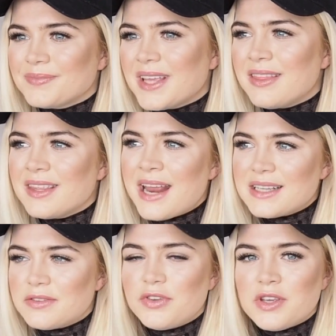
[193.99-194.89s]
in the
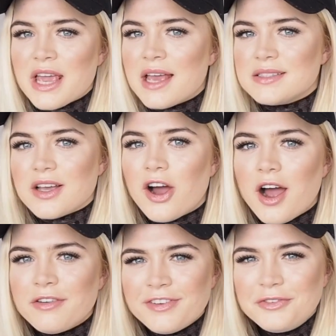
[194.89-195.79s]
next few years,
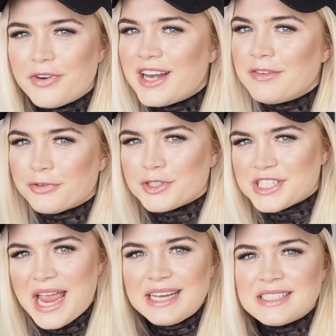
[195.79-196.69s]
I feel ready for a
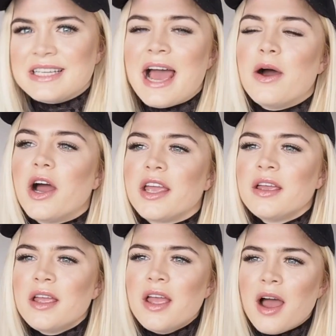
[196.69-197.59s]
change now.
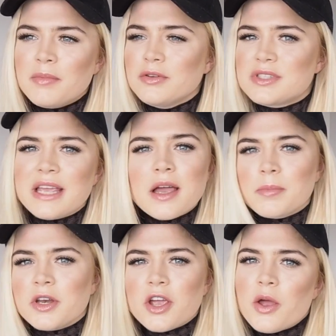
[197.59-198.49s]
I'm not saying I'm
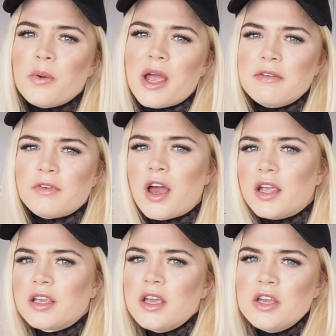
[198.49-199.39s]
going to go away for
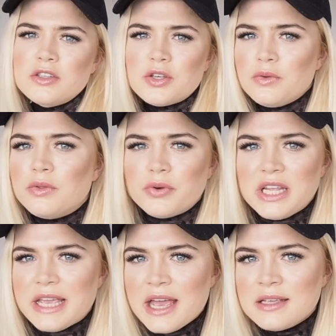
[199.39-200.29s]
like
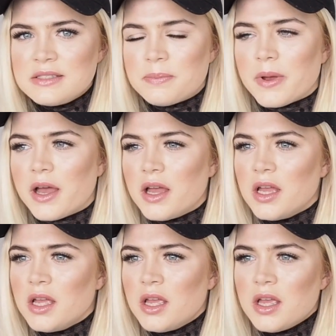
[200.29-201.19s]
2-3 years,
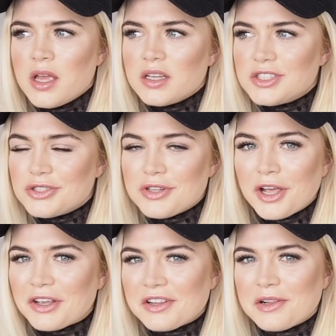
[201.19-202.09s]
but just
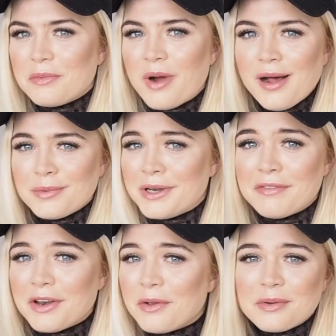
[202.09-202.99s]
like a little while. We
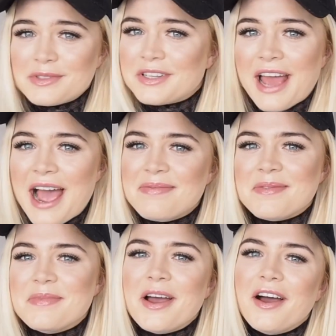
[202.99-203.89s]
never know what's going to
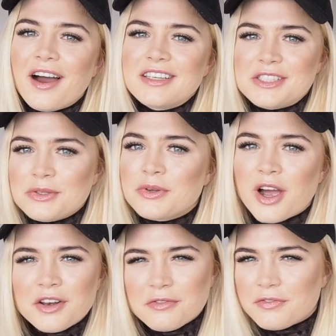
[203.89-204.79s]
happen, but I do
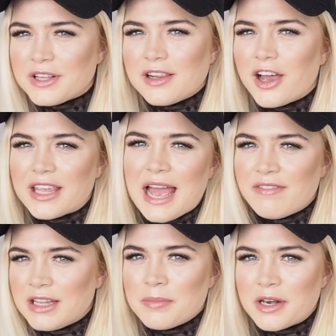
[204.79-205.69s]
kind of feel like
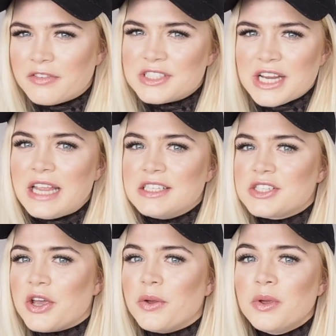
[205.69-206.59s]
having a bit of a change,
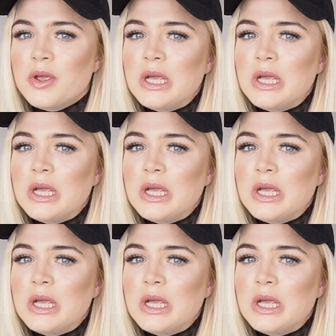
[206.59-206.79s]
so